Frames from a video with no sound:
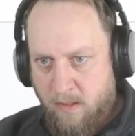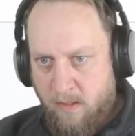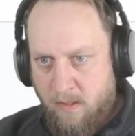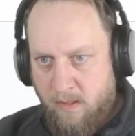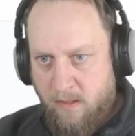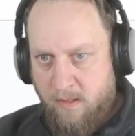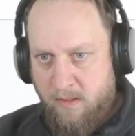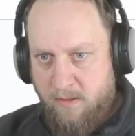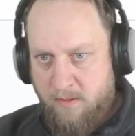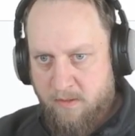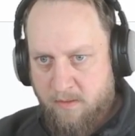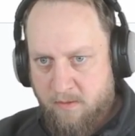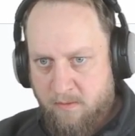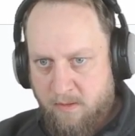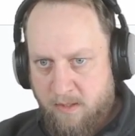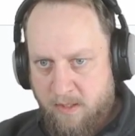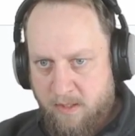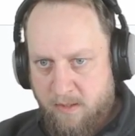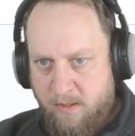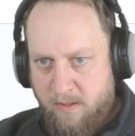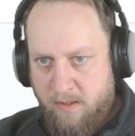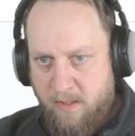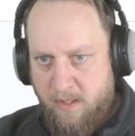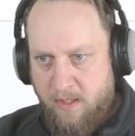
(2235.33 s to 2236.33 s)
let's create
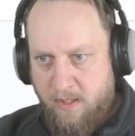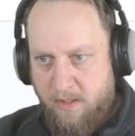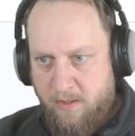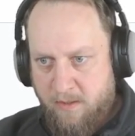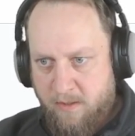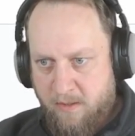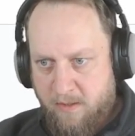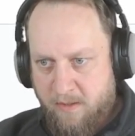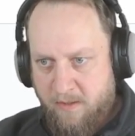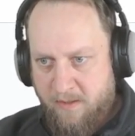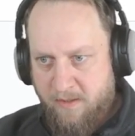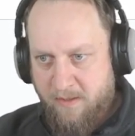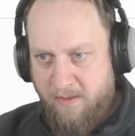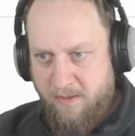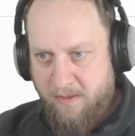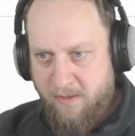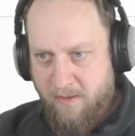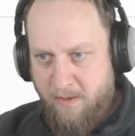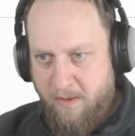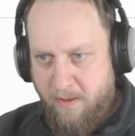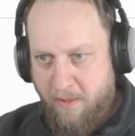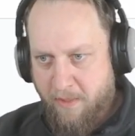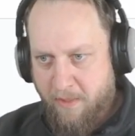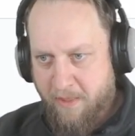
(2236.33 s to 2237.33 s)
another
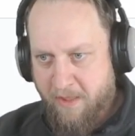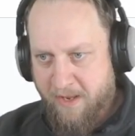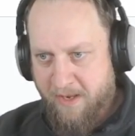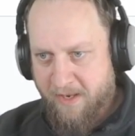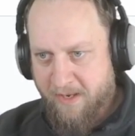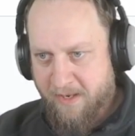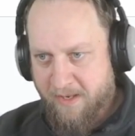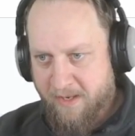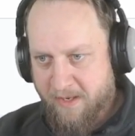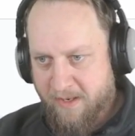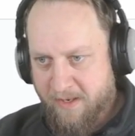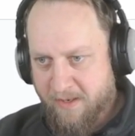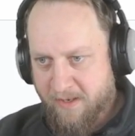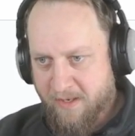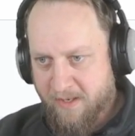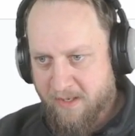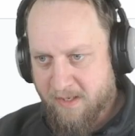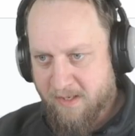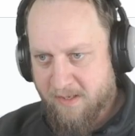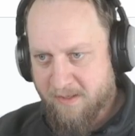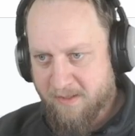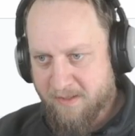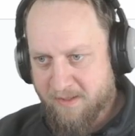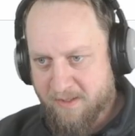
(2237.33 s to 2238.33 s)
thing here.
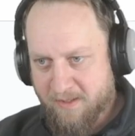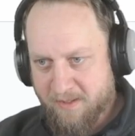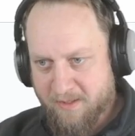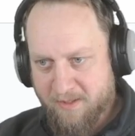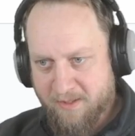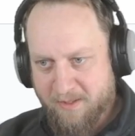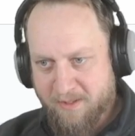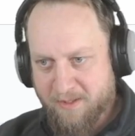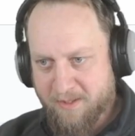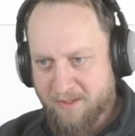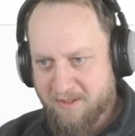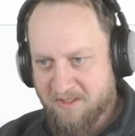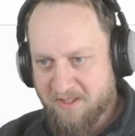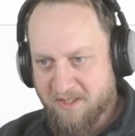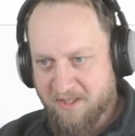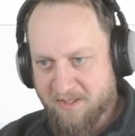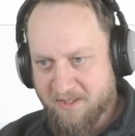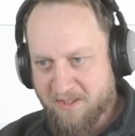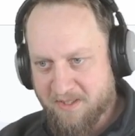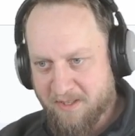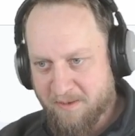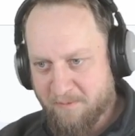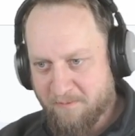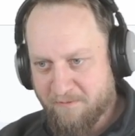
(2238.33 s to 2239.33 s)
And this is just
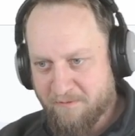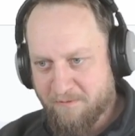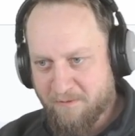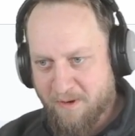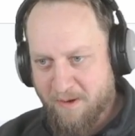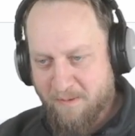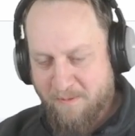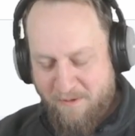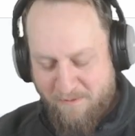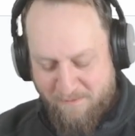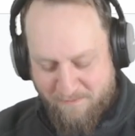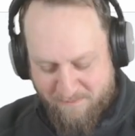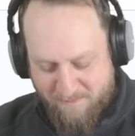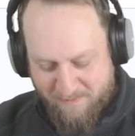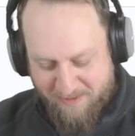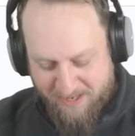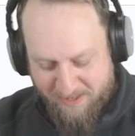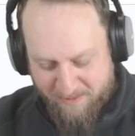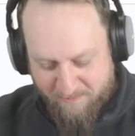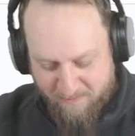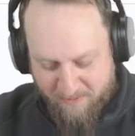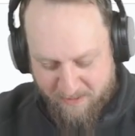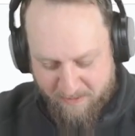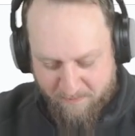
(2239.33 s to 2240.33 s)
some form of
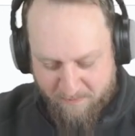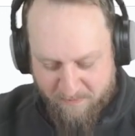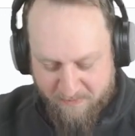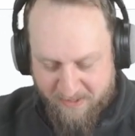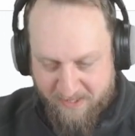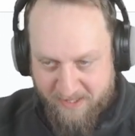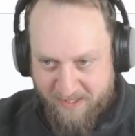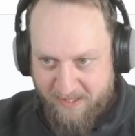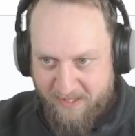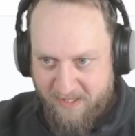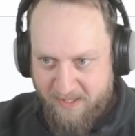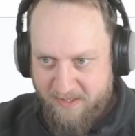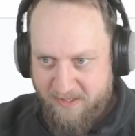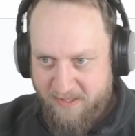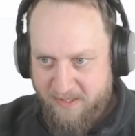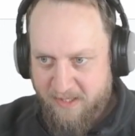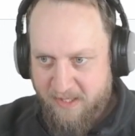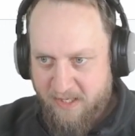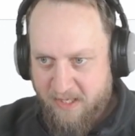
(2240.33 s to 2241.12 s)
mind map, I guess.